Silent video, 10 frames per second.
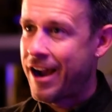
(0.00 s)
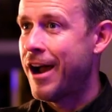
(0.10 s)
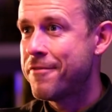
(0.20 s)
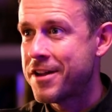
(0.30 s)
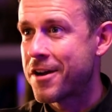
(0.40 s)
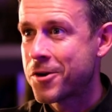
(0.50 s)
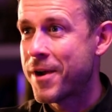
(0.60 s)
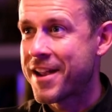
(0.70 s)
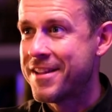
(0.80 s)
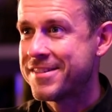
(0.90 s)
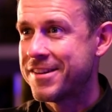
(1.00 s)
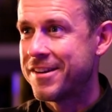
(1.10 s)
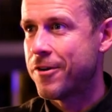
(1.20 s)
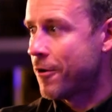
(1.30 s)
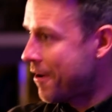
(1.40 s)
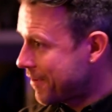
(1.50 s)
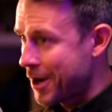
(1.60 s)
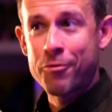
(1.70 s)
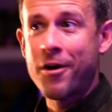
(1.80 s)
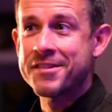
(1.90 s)
I've got a quick answer, or I've got
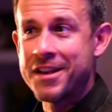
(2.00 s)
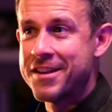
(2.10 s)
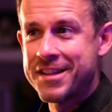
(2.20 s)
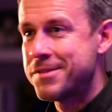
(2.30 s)
a process